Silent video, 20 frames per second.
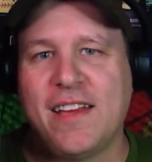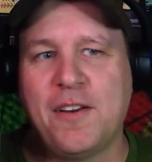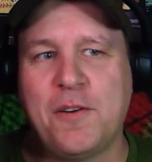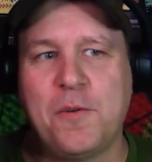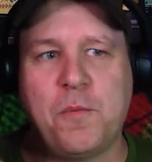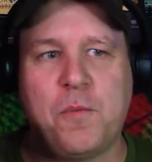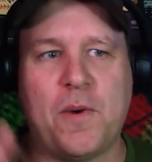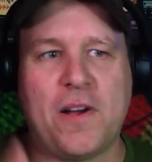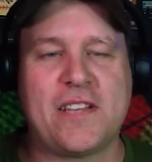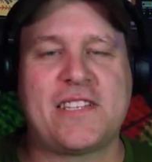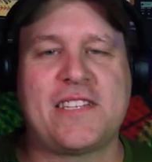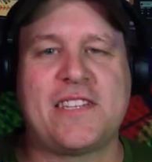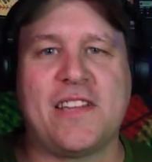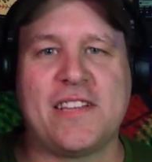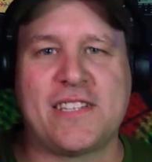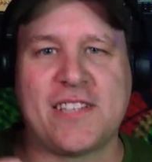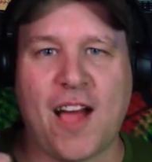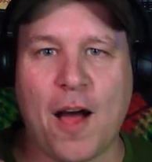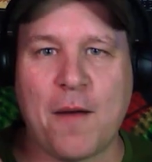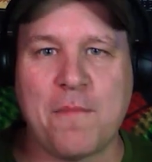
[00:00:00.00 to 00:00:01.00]
once the
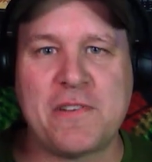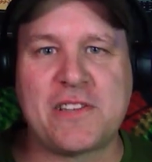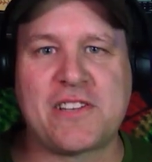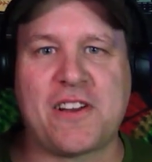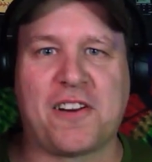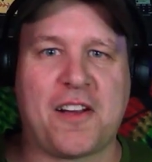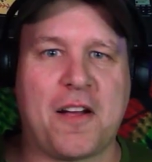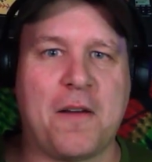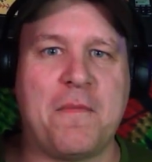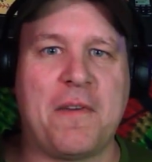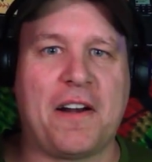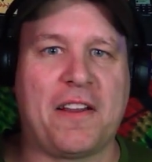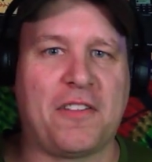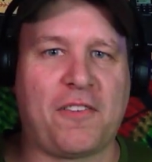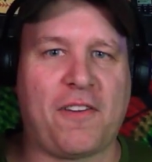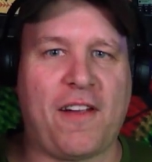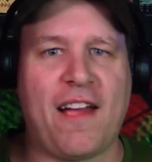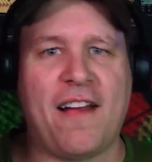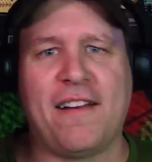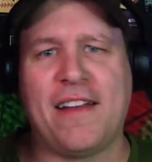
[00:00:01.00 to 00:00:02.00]
zombies start coming out of the
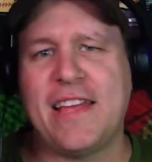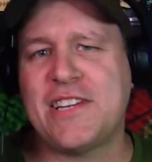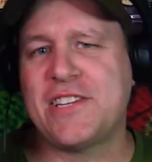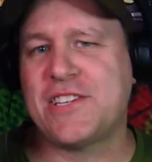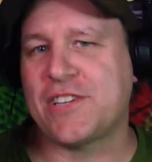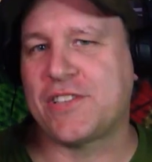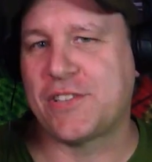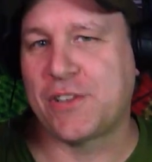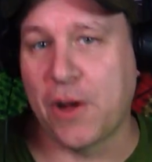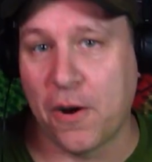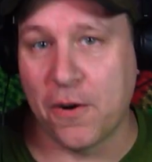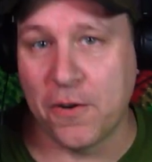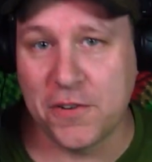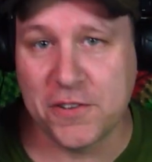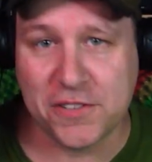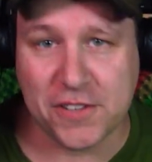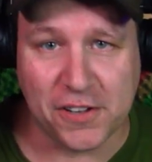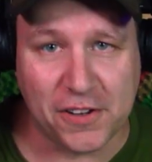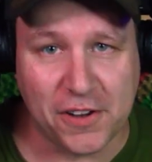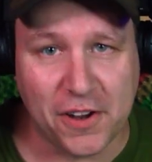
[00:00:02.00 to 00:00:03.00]
ground, it just
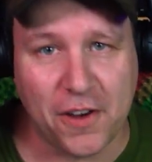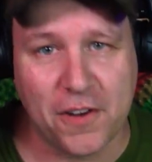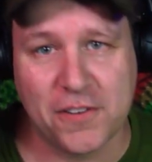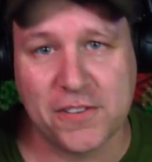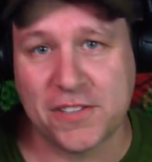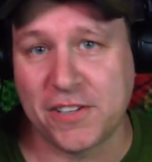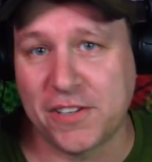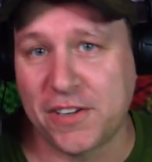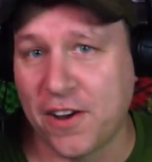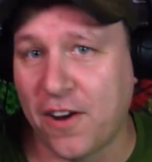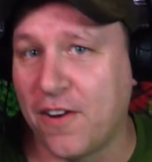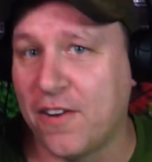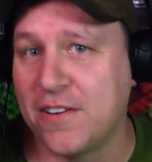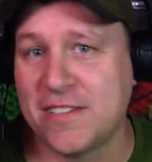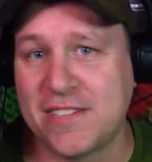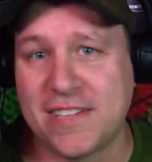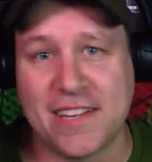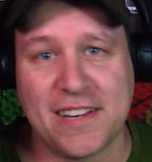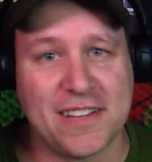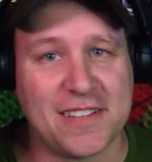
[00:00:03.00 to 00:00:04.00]
goes and goes and
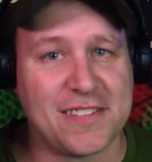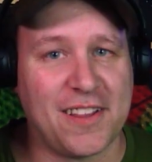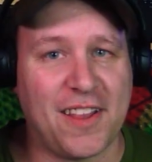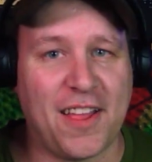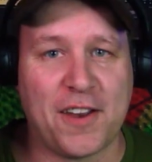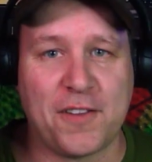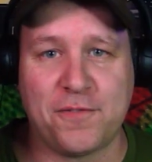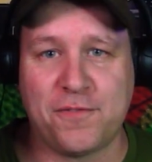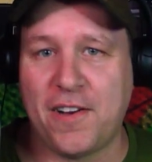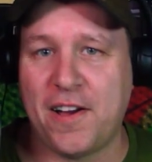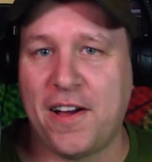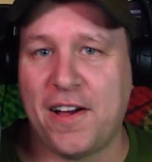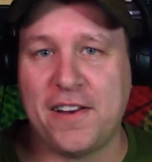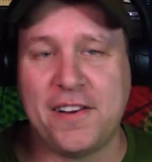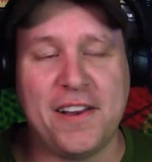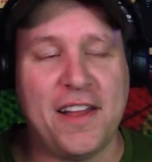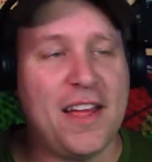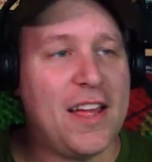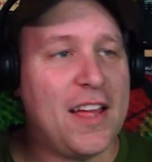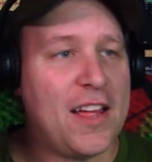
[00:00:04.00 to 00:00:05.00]
goes, and it's a lot of
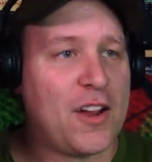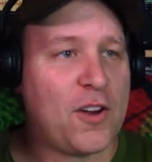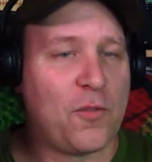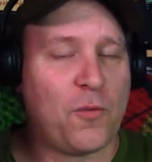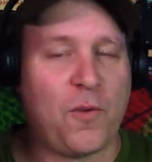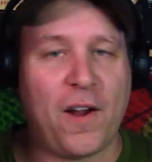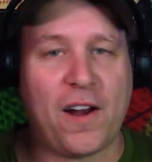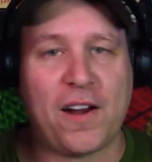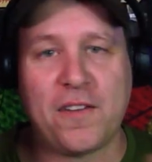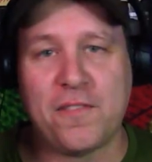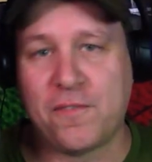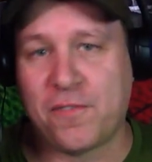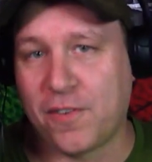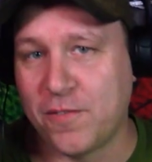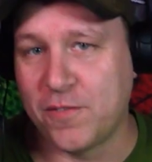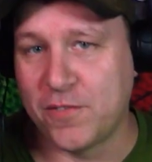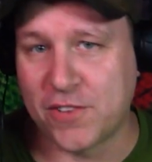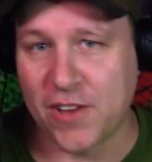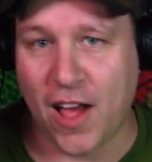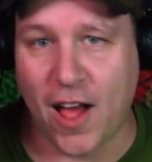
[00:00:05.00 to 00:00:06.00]
fun running
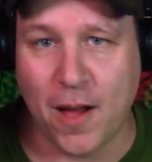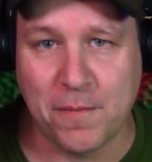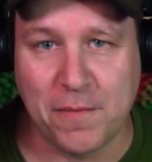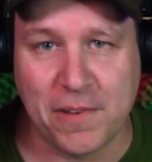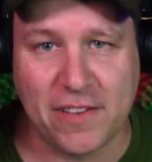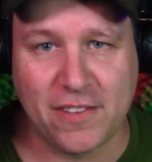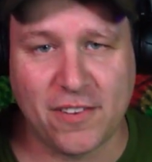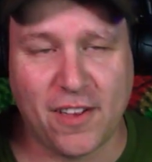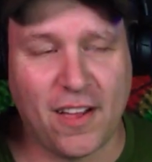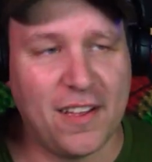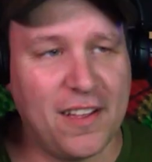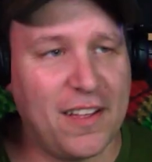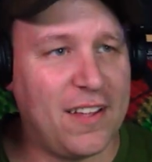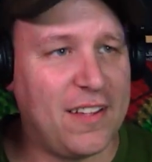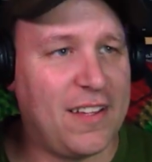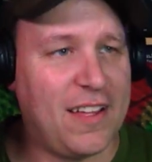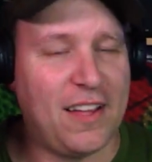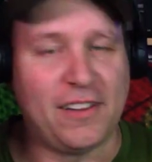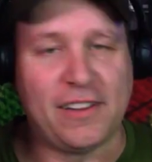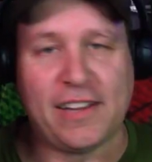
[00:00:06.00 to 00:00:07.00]
from zombies,
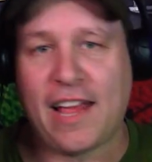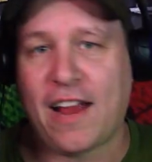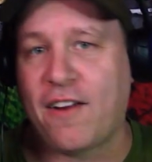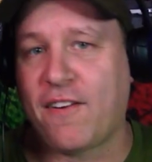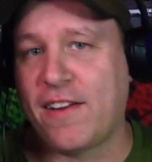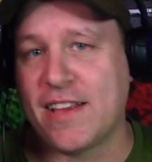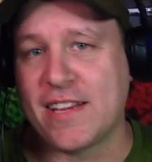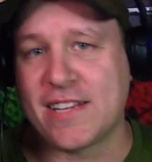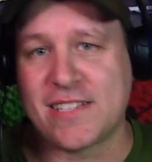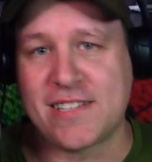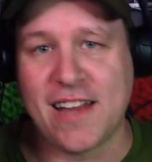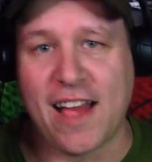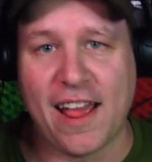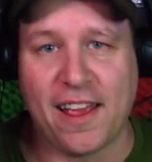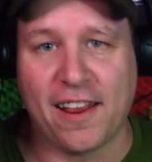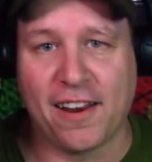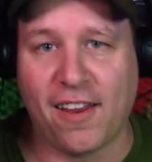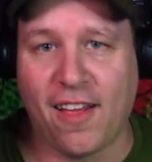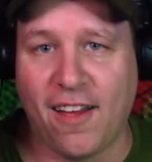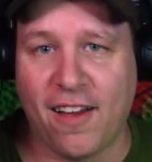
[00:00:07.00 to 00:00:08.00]
hilarious
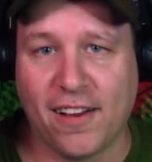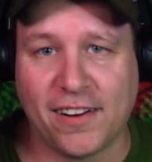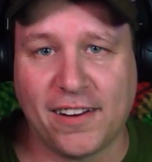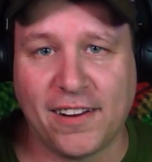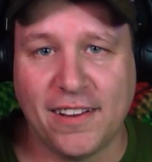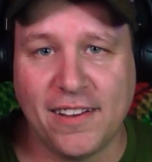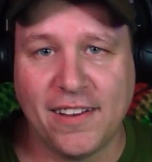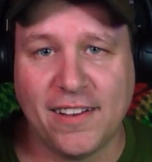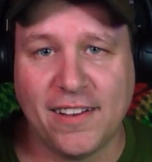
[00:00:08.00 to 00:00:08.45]
dialogue,